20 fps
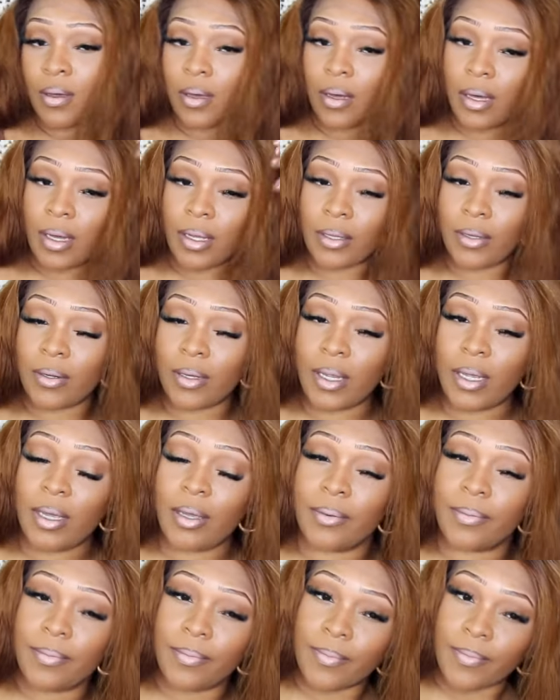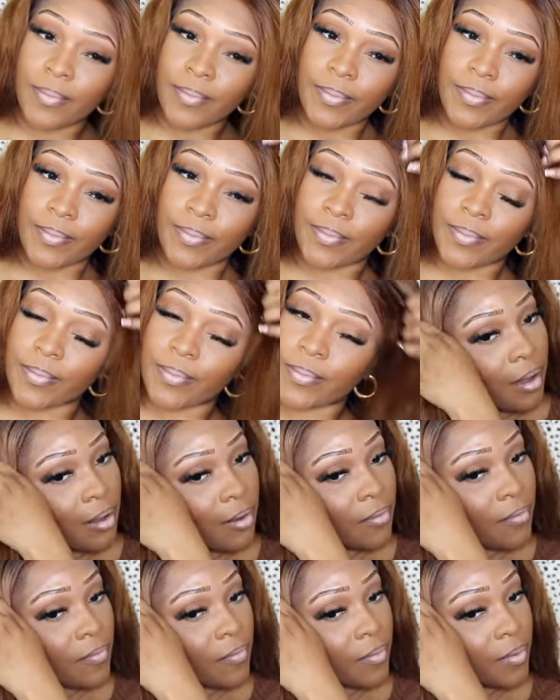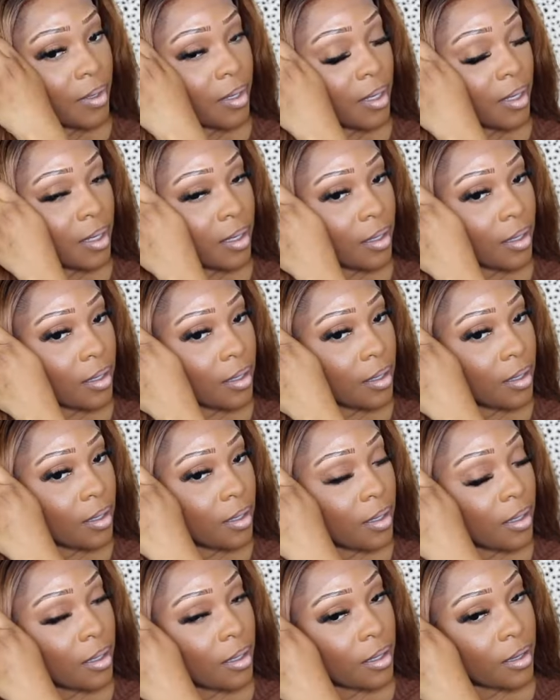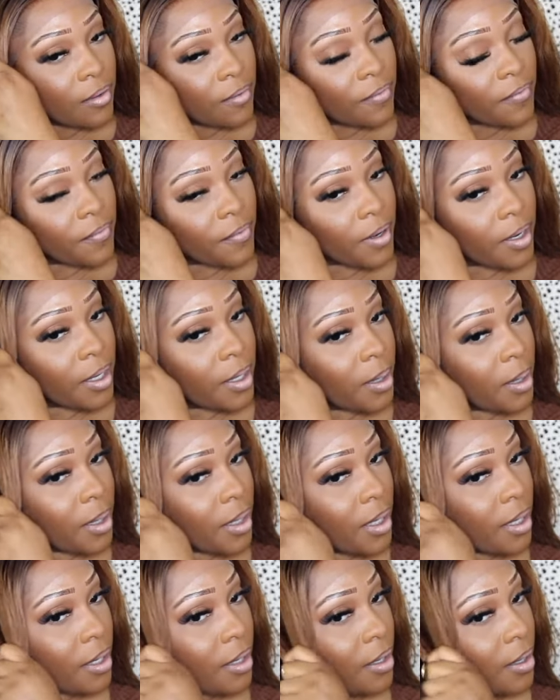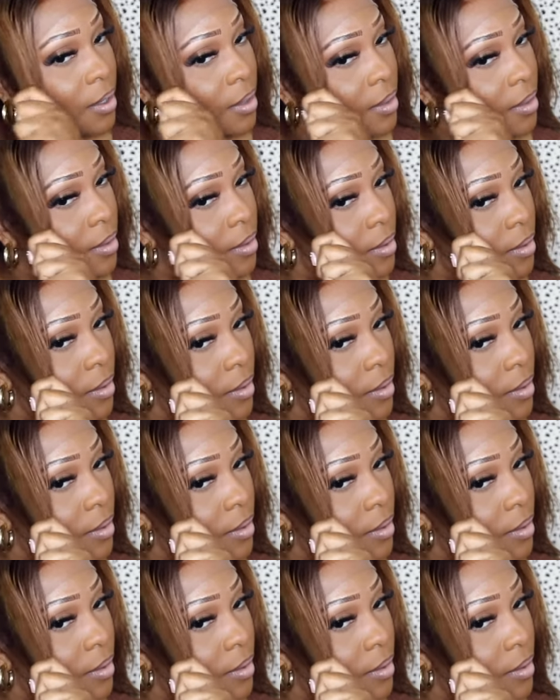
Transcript: under that, off with the front layer,